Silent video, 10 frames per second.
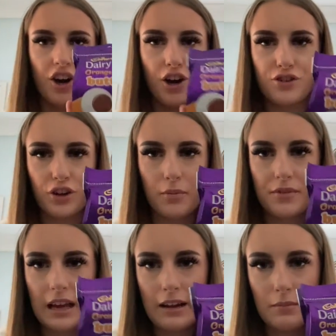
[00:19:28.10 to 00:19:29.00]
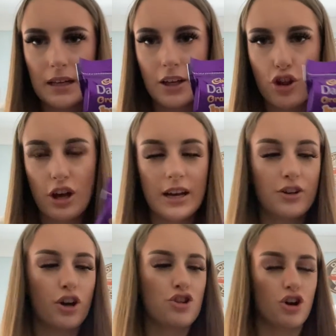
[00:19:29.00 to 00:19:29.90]
some Dairy Milk
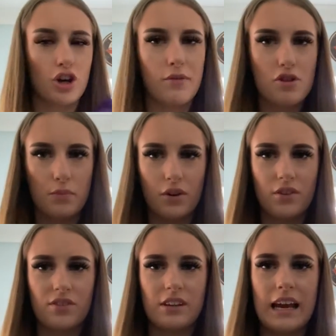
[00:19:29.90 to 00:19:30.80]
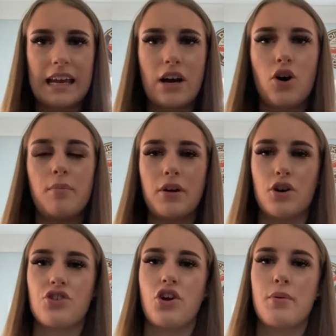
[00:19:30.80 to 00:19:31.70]
Giant Chocolate Orange buttons. Like, oh my
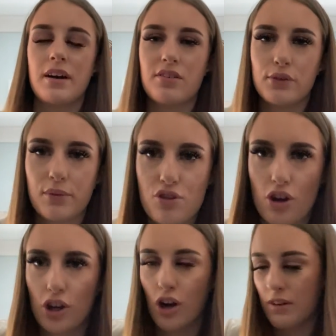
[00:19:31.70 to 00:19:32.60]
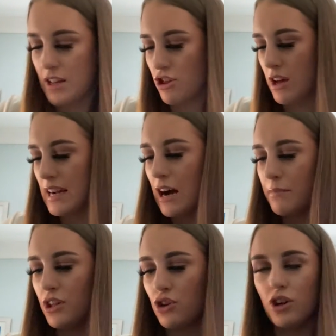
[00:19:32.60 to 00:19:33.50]
god, who else loves chocolate orange? I can't
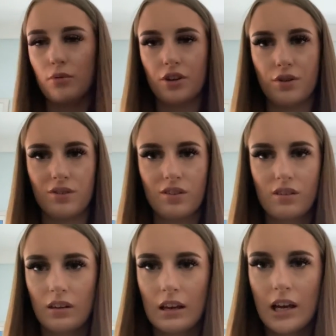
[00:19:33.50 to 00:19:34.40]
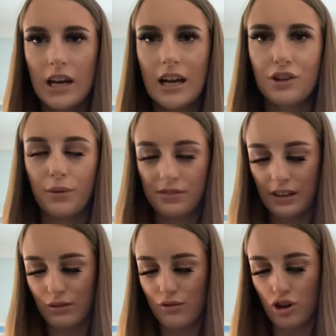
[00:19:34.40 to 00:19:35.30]
be the only one who just is
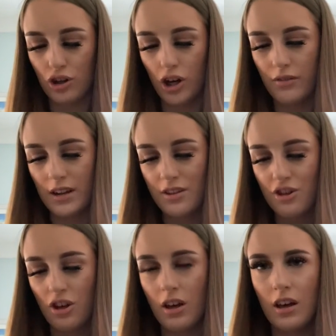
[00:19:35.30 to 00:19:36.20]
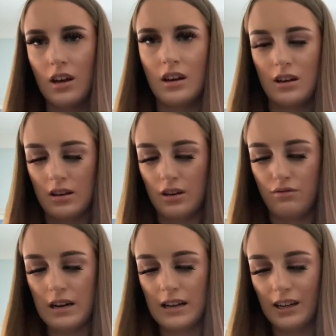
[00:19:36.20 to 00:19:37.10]
obsessed with chocolate orange.
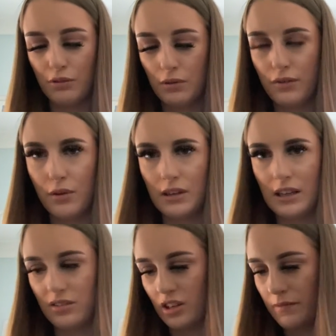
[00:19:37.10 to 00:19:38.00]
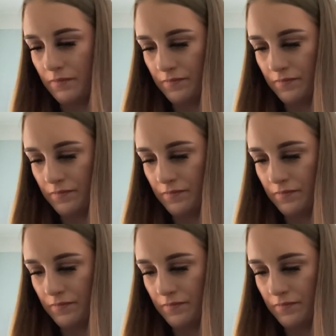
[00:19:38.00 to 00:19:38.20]
Right, let's put a few of these on.